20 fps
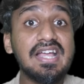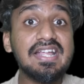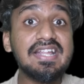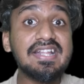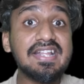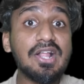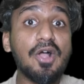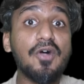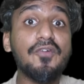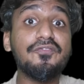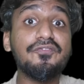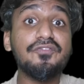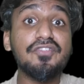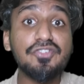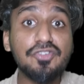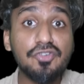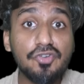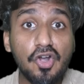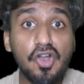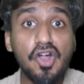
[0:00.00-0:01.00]
is of
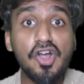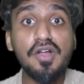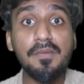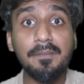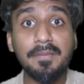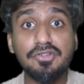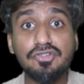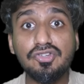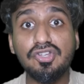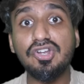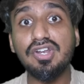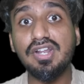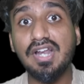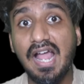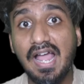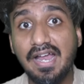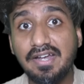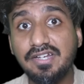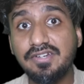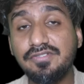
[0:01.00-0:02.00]
strong muscular
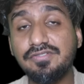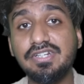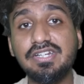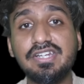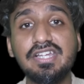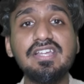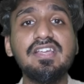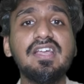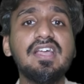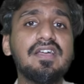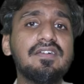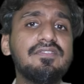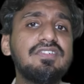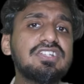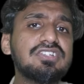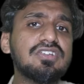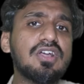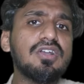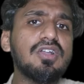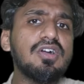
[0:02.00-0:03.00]
activity,
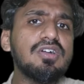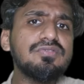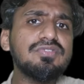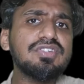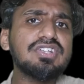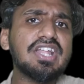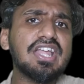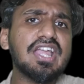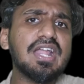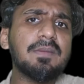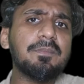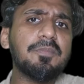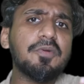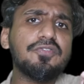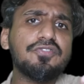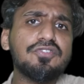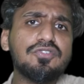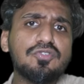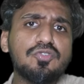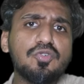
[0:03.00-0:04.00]
which along with the help
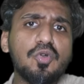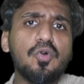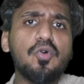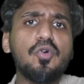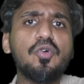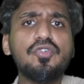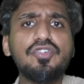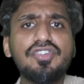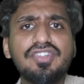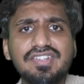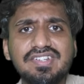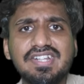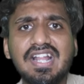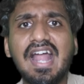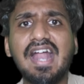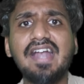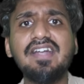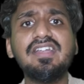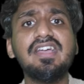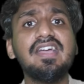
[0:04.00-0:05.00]
of stone,
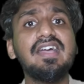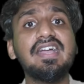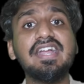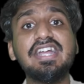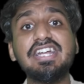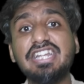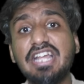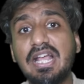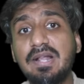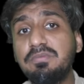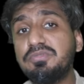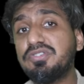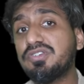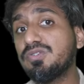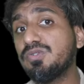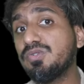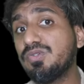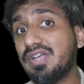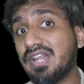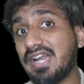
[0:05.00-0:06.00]
sand, it helps
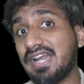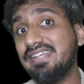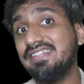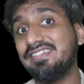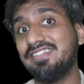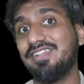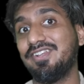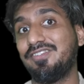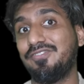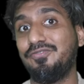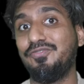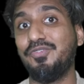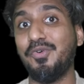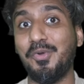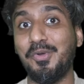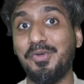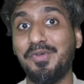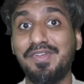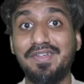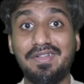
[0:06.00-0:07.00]
to grind this
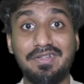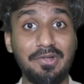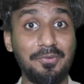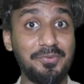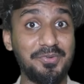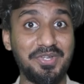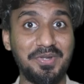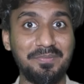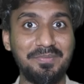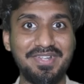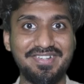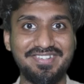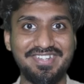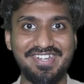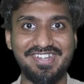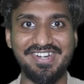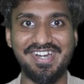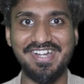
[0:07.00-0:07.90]
food. Sounds amazing,